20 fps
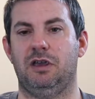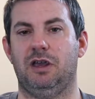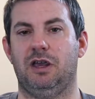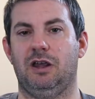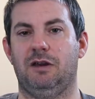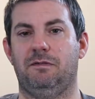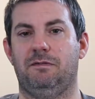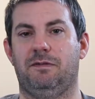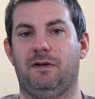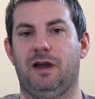
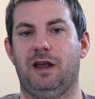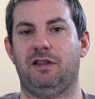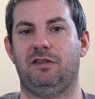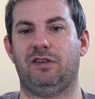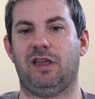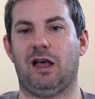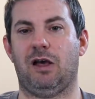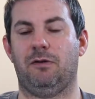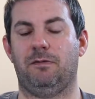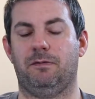and finds
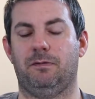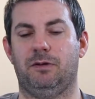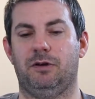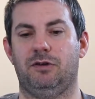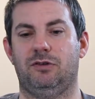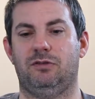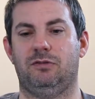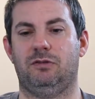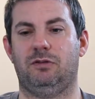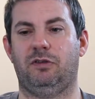
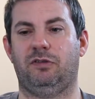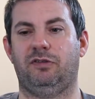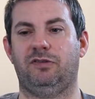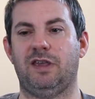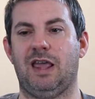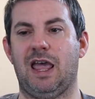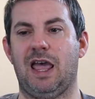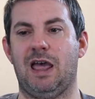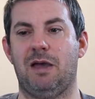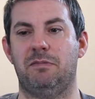Alfred
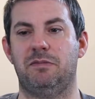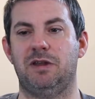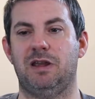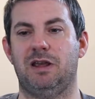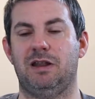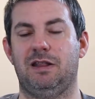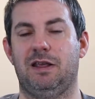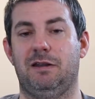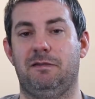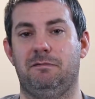stabbed,
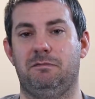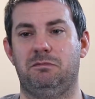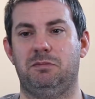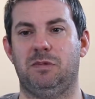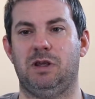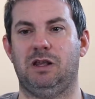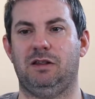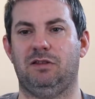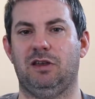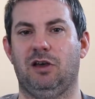and then
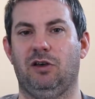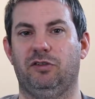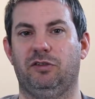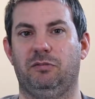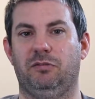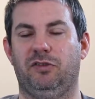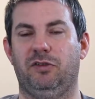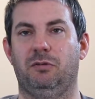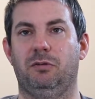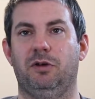he tells
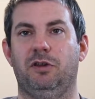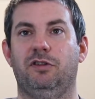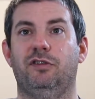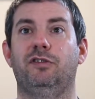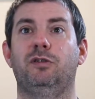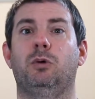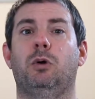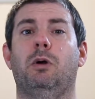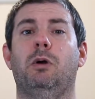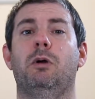him someone in a
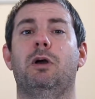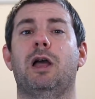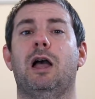Zorro